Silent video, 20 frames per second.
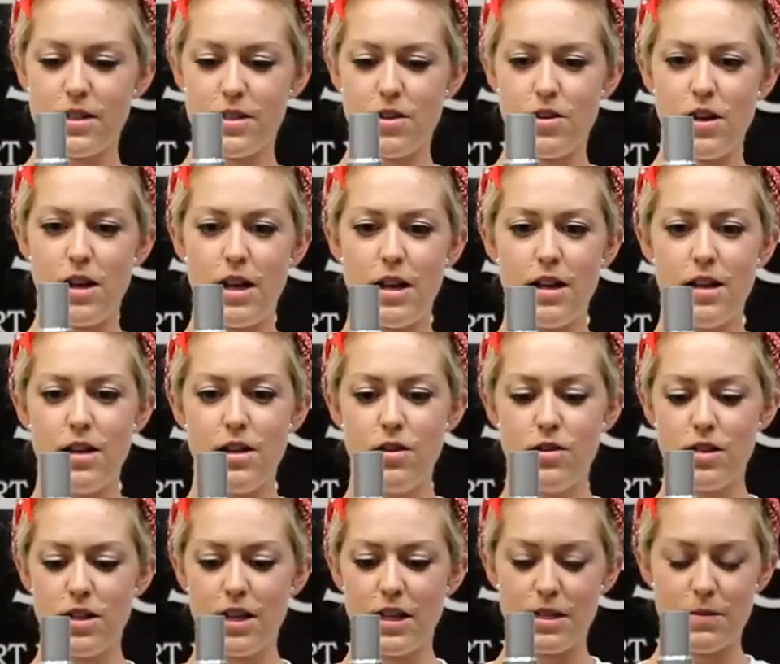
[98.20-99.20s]
size you need
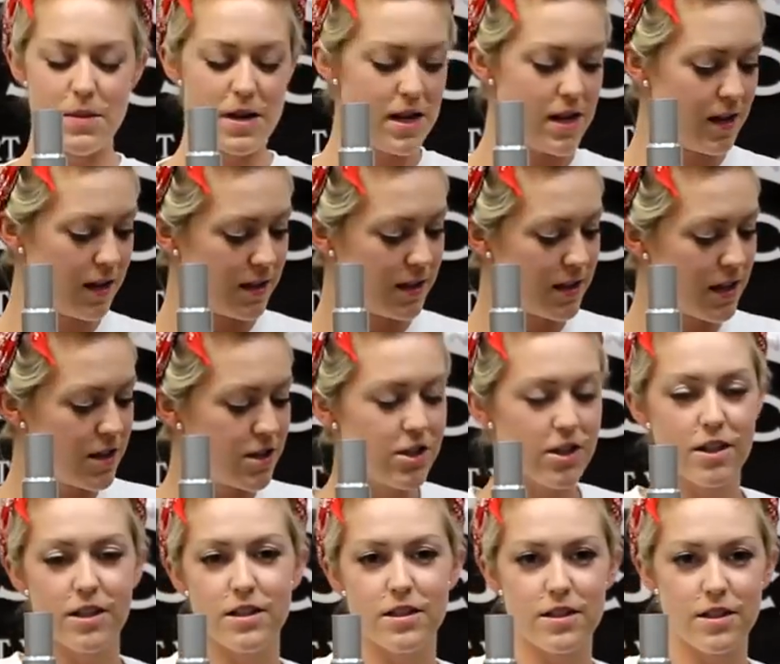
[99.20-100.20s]
using as many
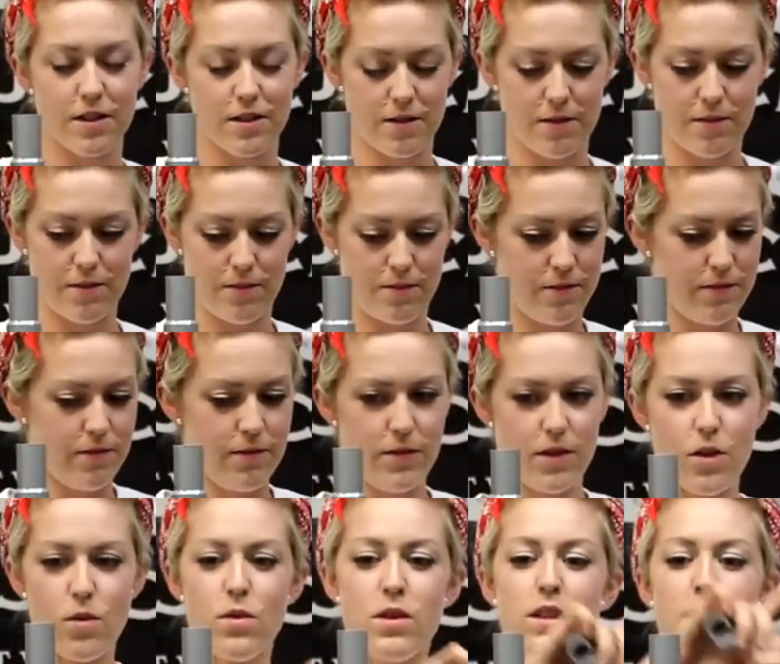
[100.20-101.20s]
extensions.
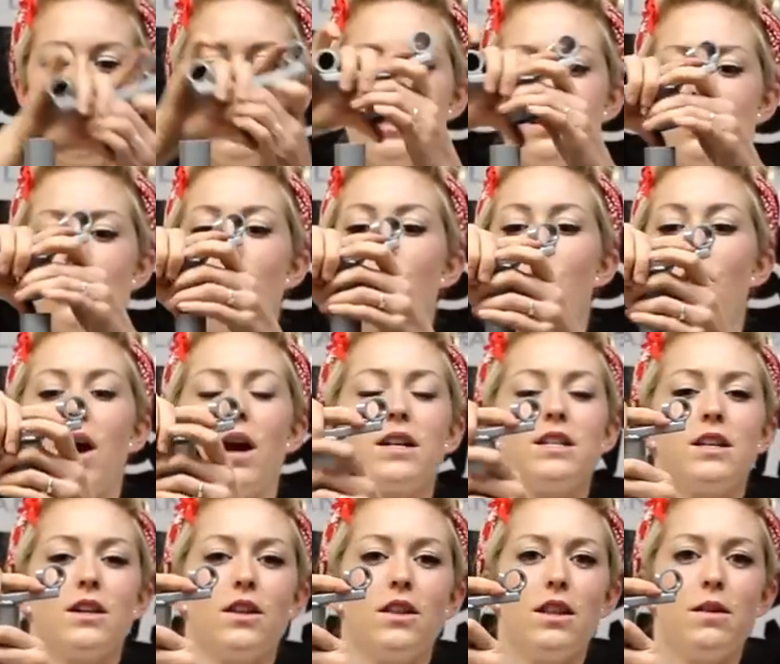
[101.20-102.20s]
There really is no
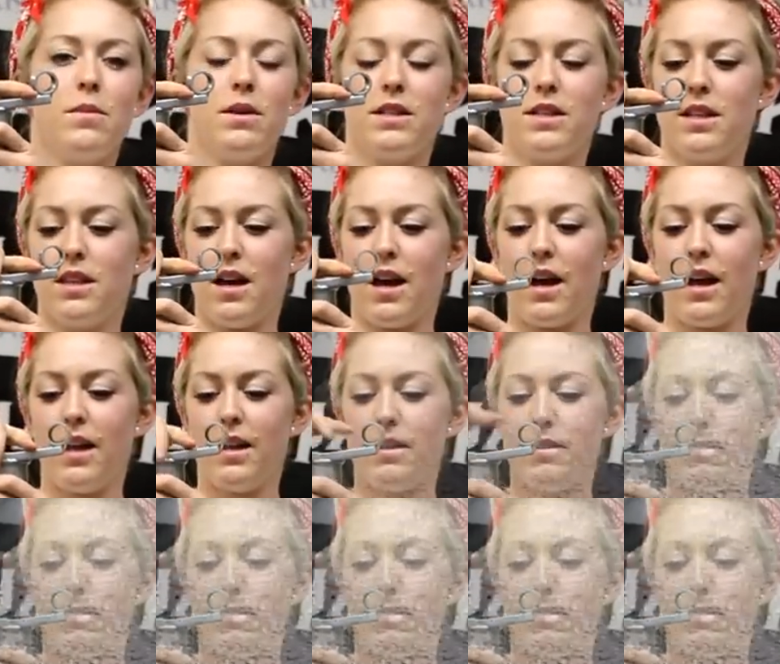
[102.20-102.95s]
practical limit to the height.